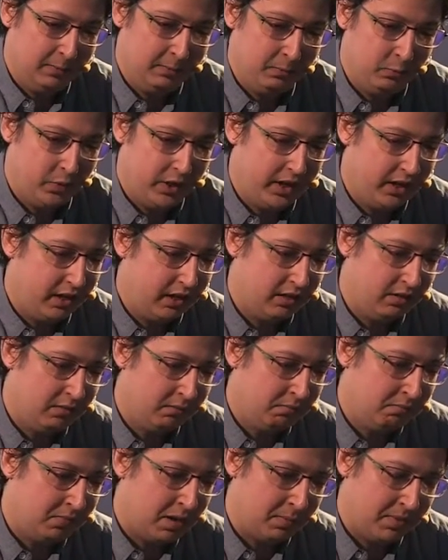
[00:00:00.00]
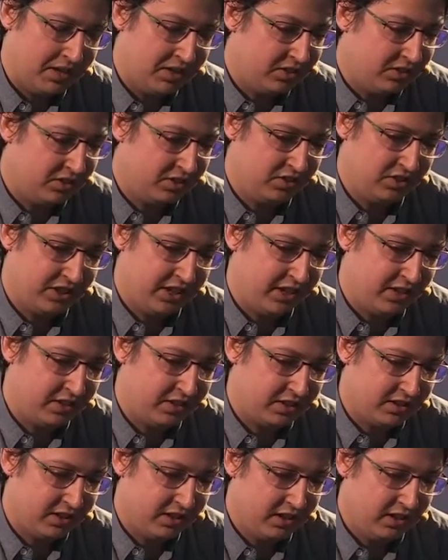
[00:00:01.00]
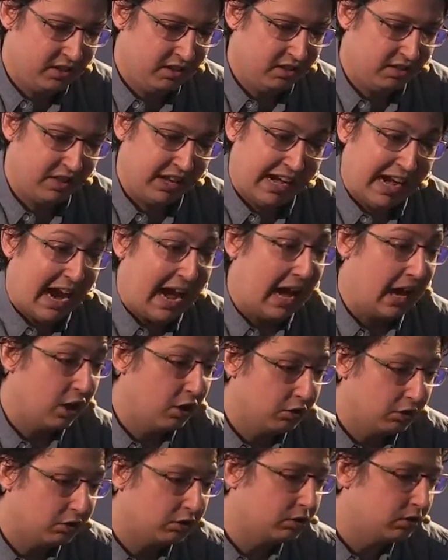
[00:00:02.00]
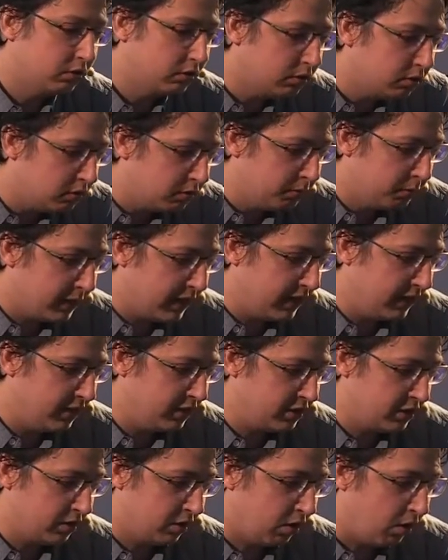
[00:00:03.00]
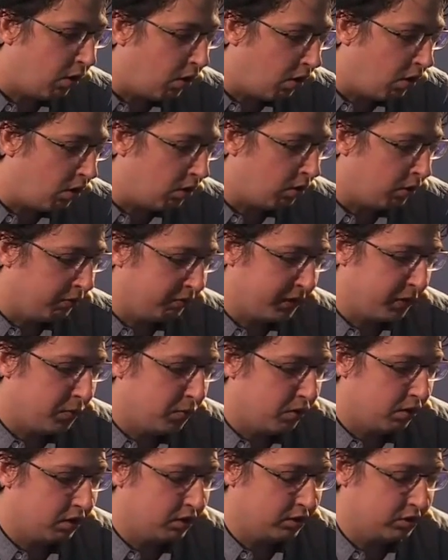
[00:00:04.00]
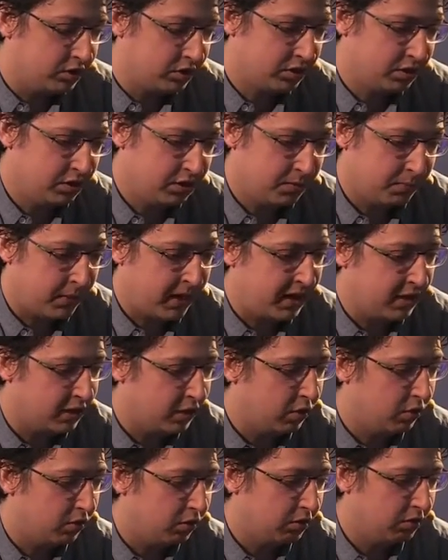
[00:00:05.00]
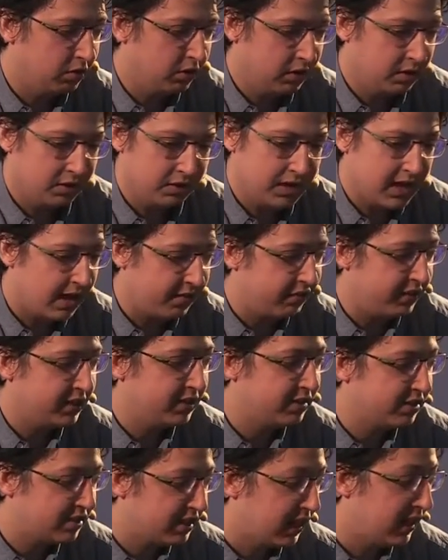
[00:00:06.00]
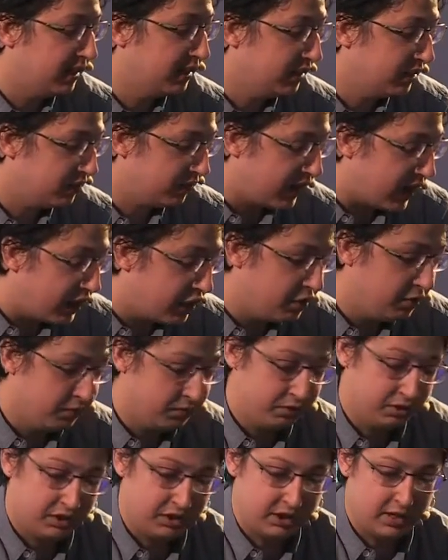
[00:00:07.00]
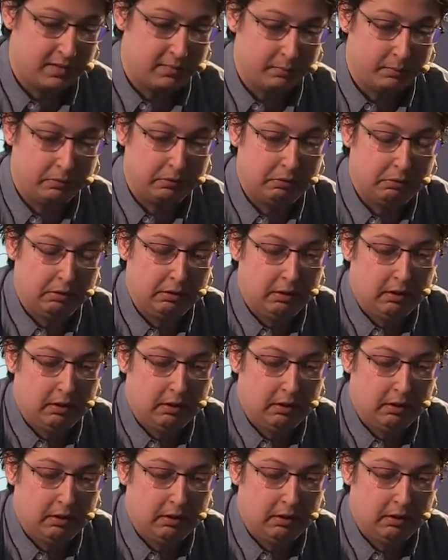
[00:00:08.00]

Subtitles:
where I might just change the color based on the words, depending on the average target value, for example,